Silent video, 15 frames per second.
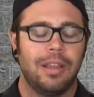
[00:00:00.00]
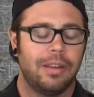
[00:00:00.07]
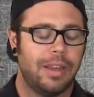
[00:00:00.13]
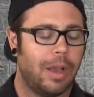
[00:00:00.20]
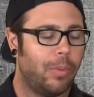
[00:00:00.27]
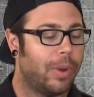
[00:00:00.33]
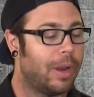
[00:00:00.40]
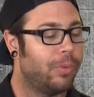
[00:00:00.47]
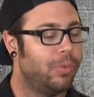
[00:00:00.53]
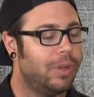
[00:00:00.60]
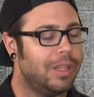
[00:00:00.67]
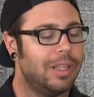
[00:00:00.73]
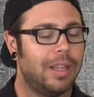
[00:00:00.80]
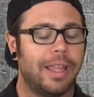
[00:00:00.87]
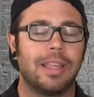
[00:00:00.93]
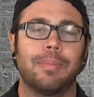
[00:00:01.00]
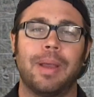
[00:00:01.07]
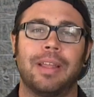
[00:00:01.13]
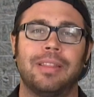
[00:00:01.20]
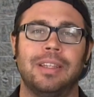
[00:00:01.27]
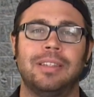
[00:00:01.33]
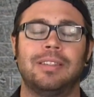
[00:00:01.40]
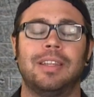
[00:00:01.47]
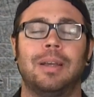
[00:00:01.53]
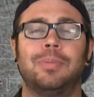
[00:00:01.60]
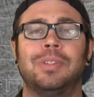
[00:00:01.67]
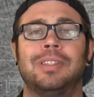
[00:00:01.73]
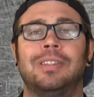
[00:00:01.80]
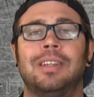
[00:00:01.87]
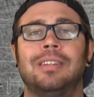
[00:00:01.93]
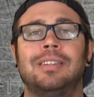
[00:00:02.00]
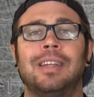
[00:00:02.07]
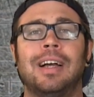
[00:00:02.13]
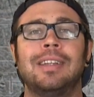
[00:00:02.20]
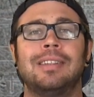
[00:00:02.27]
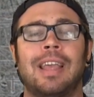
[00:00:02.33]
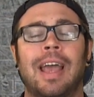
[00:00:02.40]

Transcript: Now, what I really like about these steps is it does